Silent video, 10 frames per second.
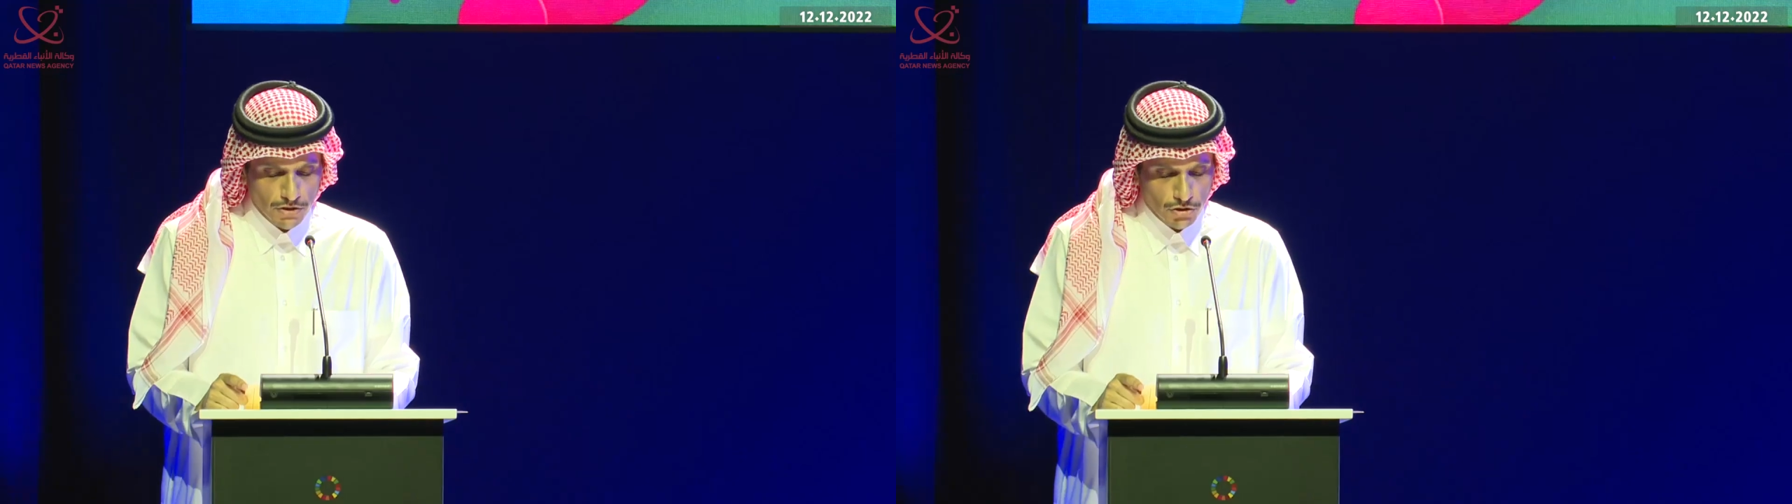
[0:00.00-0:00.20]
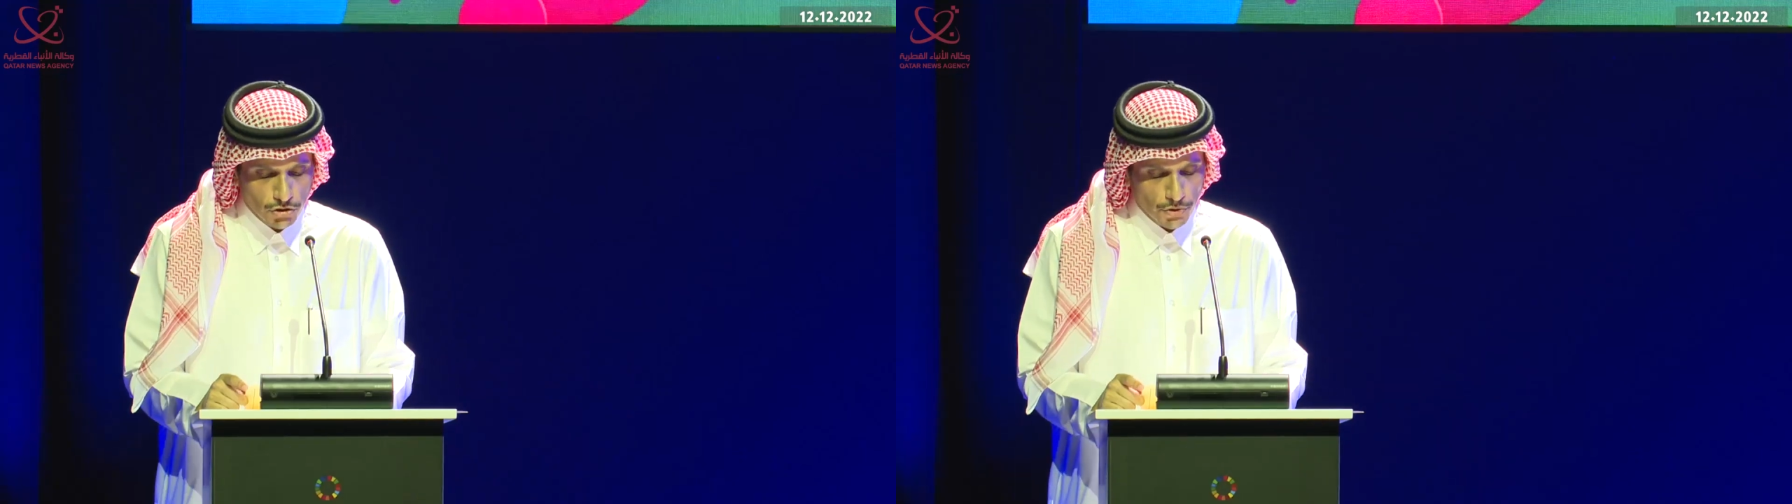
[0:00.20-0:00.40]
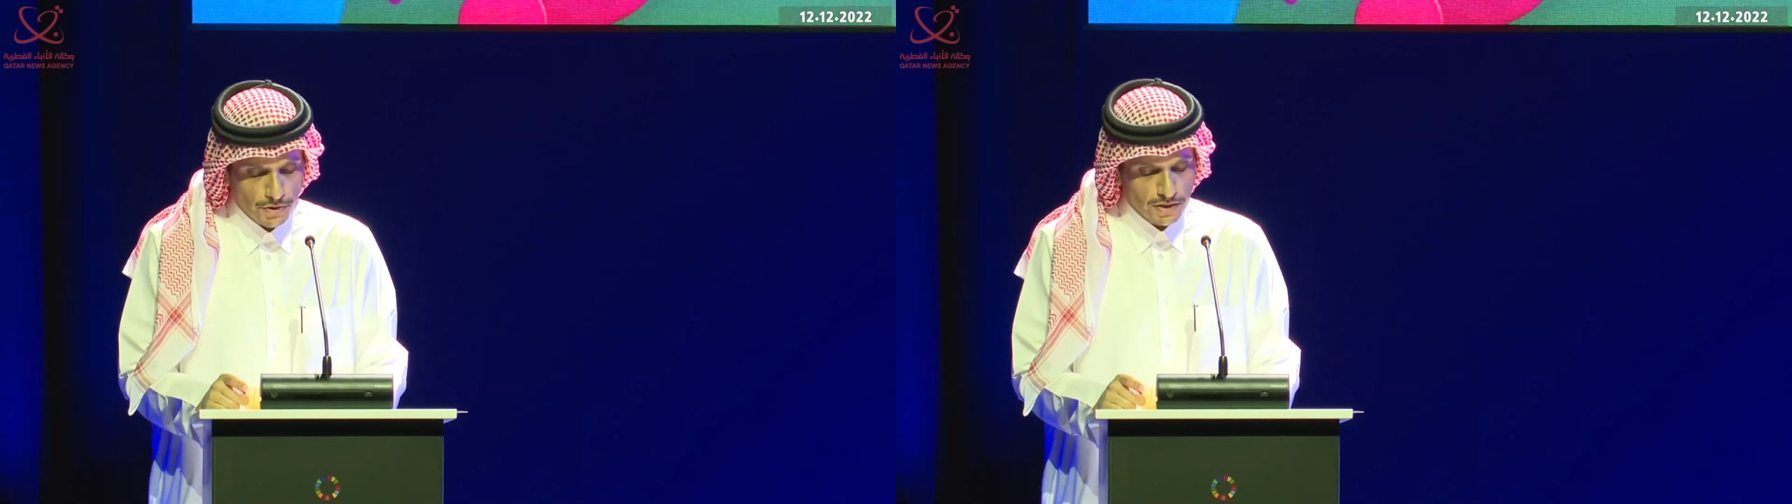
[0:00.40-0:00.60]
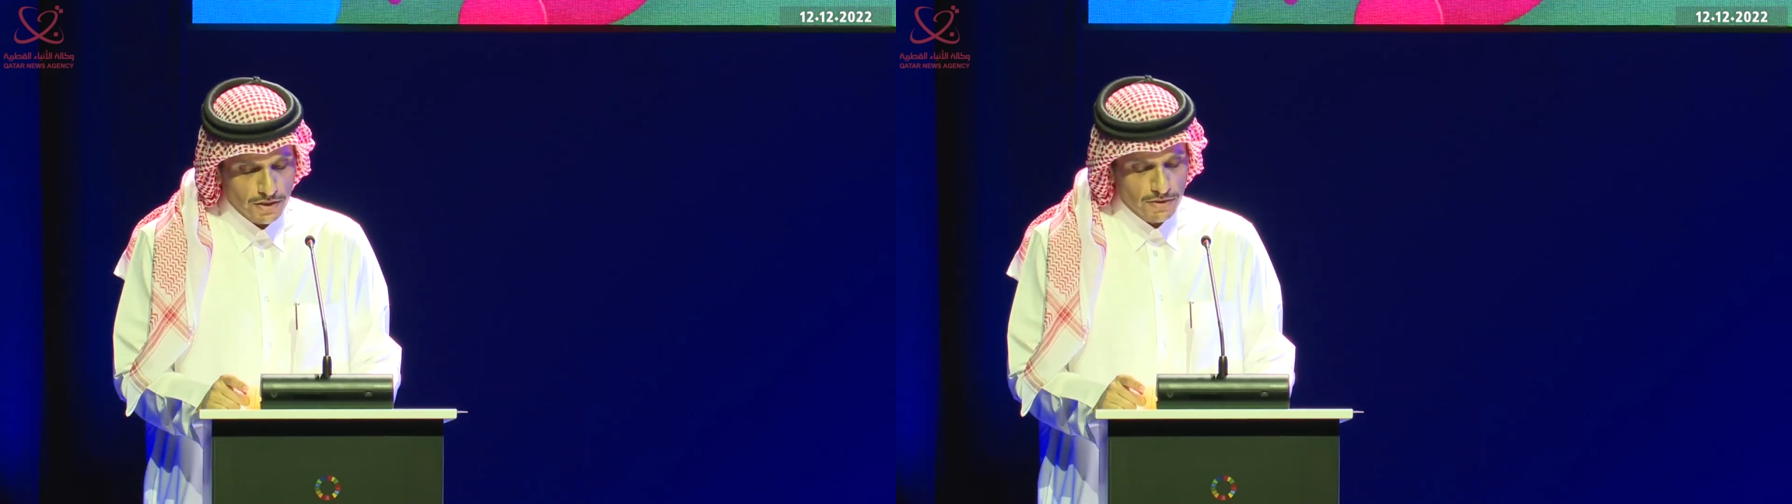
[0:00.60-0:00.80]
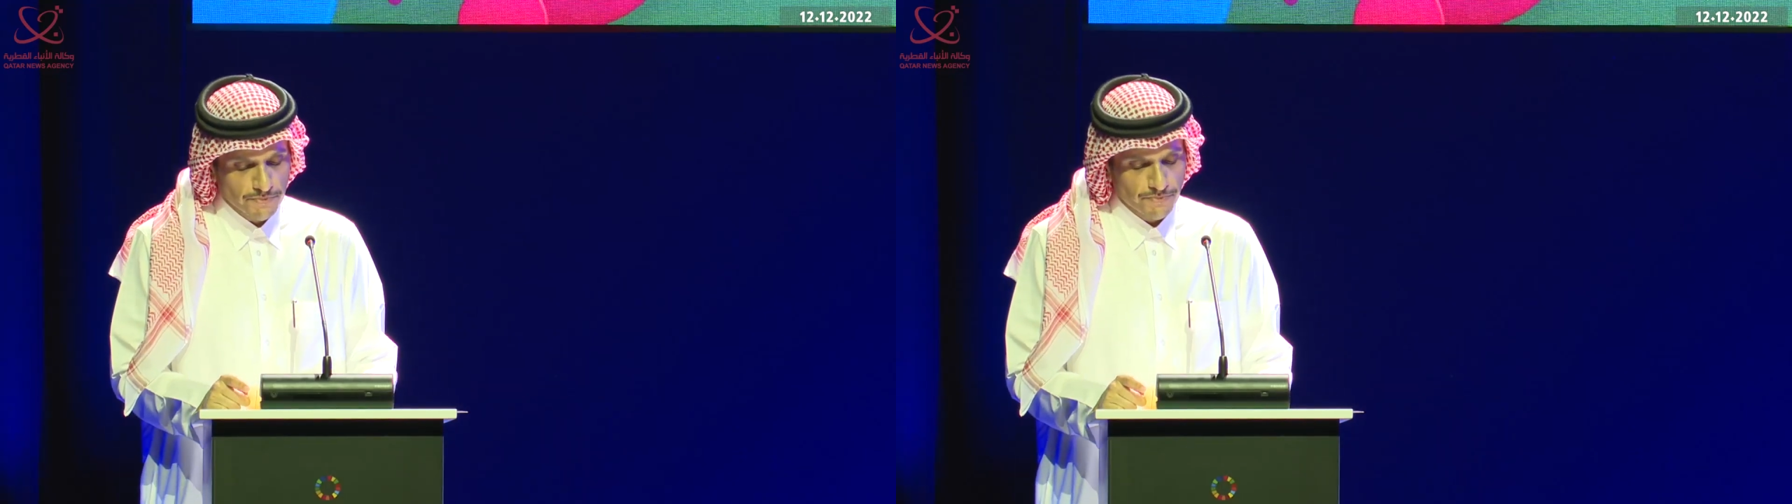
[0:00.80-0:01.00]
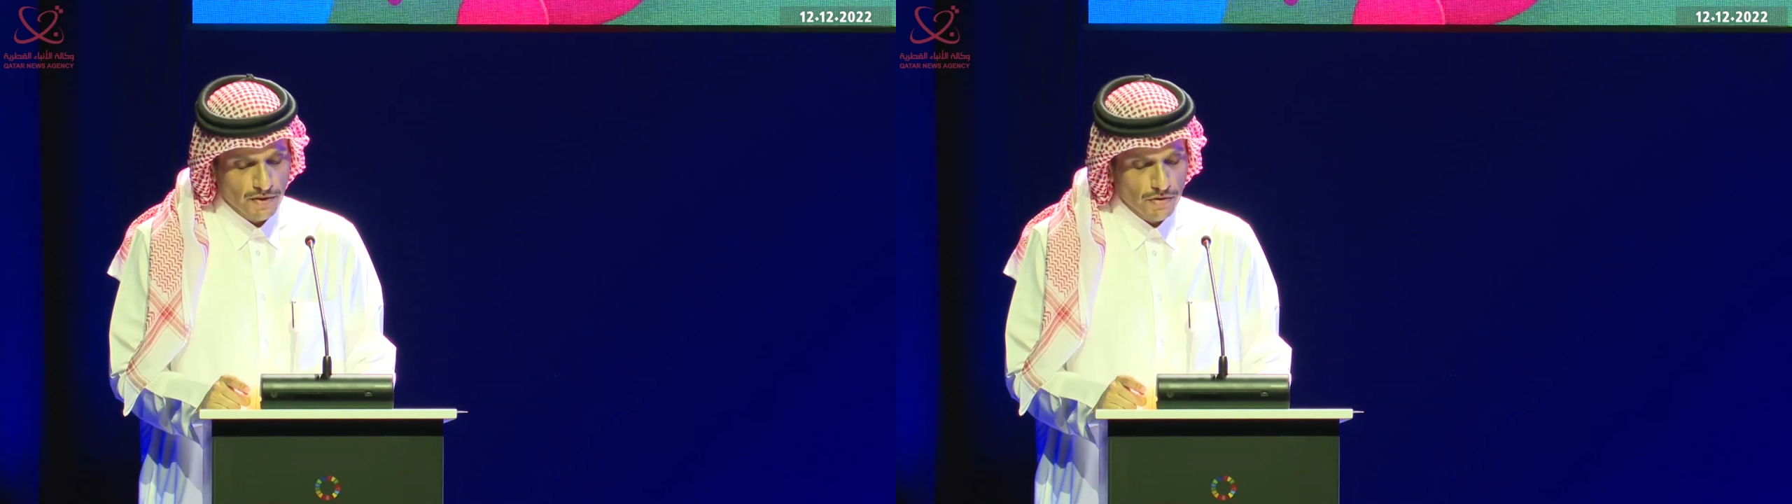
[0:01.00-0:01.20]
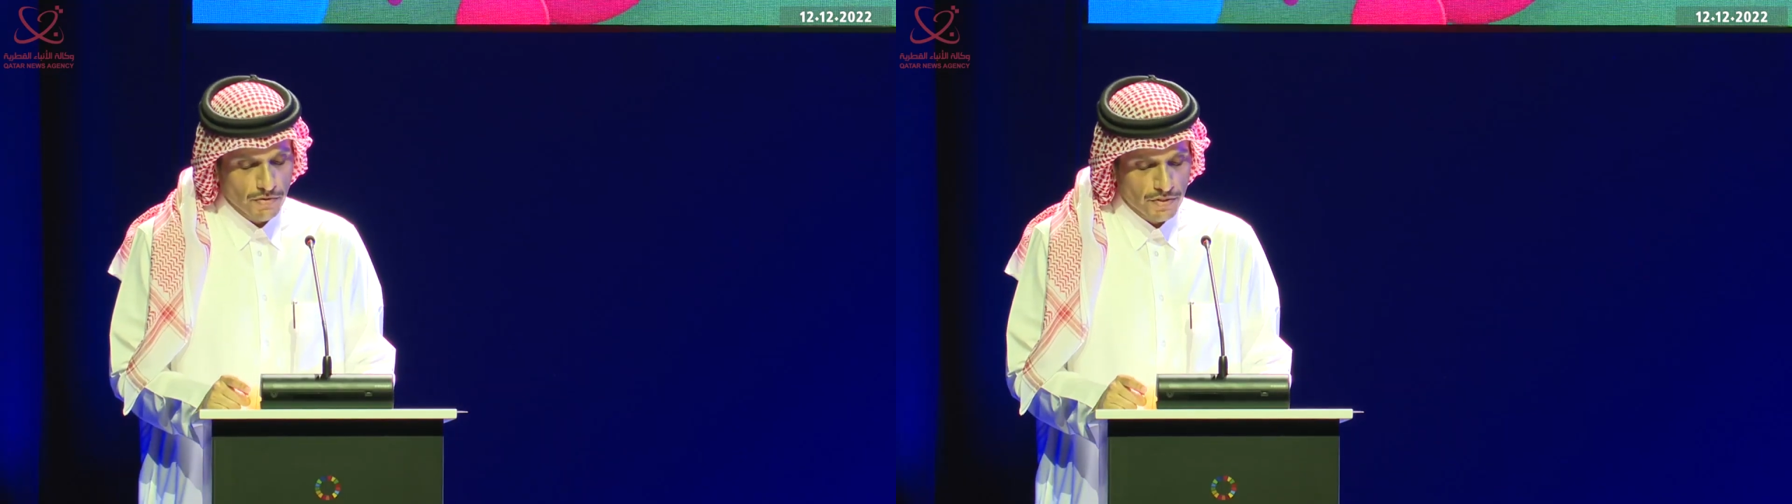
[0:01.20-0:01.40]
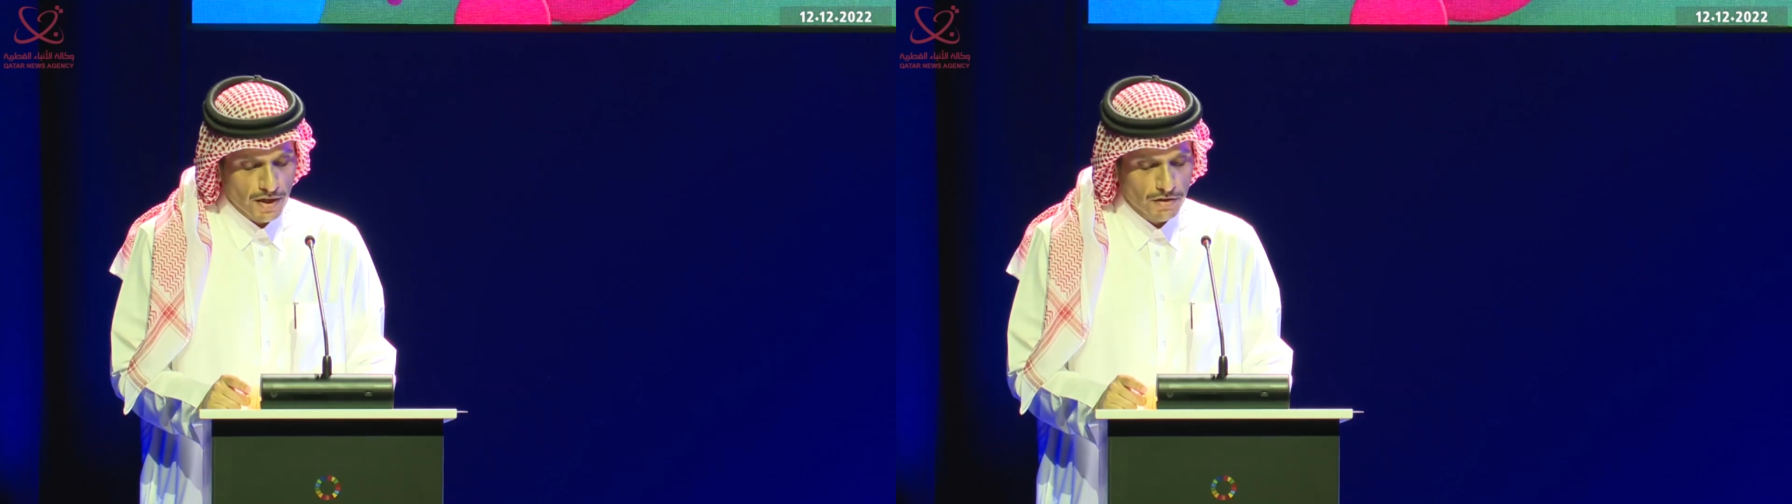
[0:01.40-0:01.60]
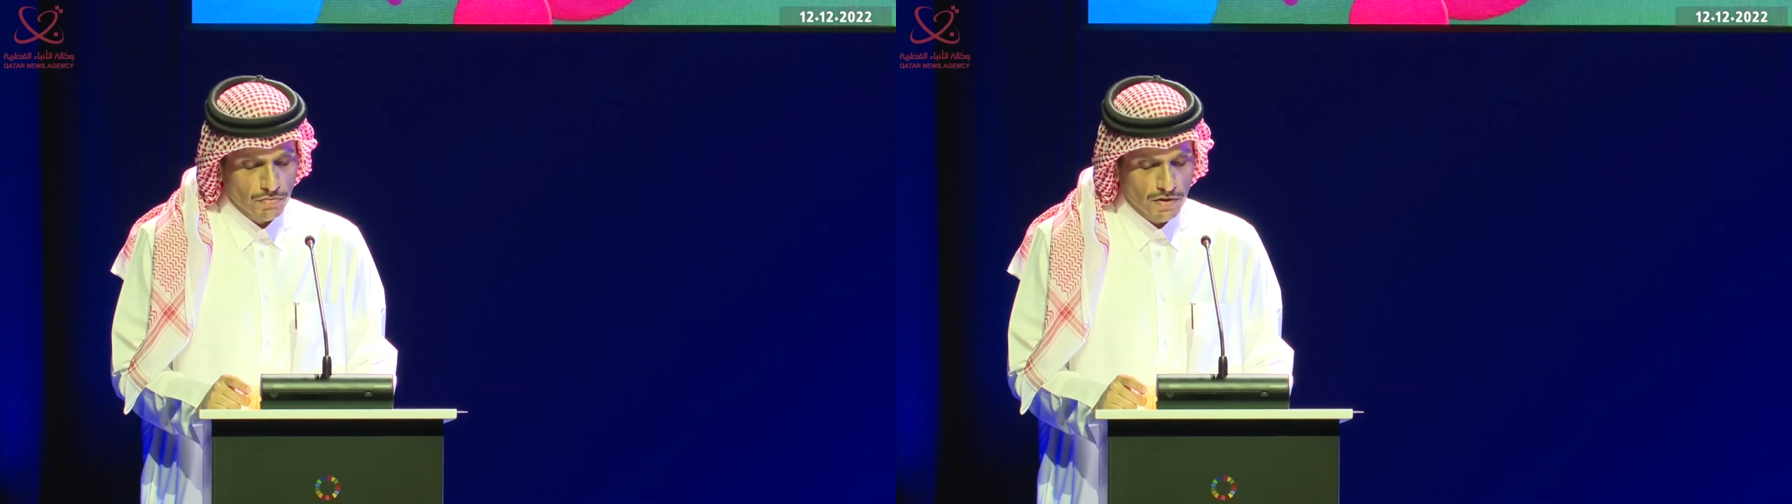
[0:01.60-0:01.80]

show us that